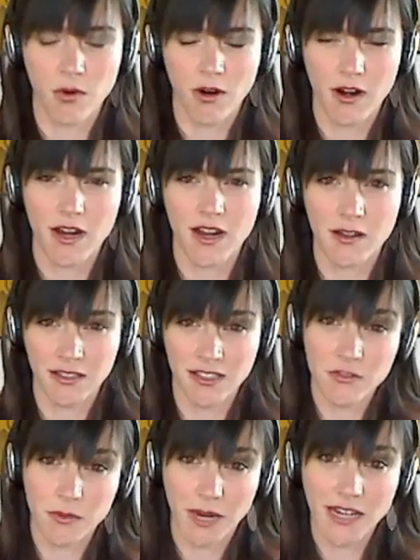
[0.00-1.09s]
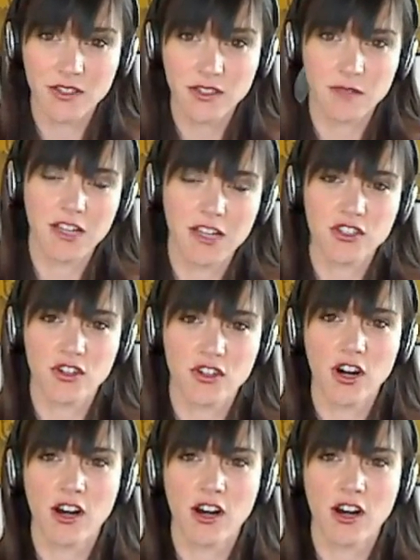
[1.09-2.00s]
I, I lift weights. I'm a lot stronger.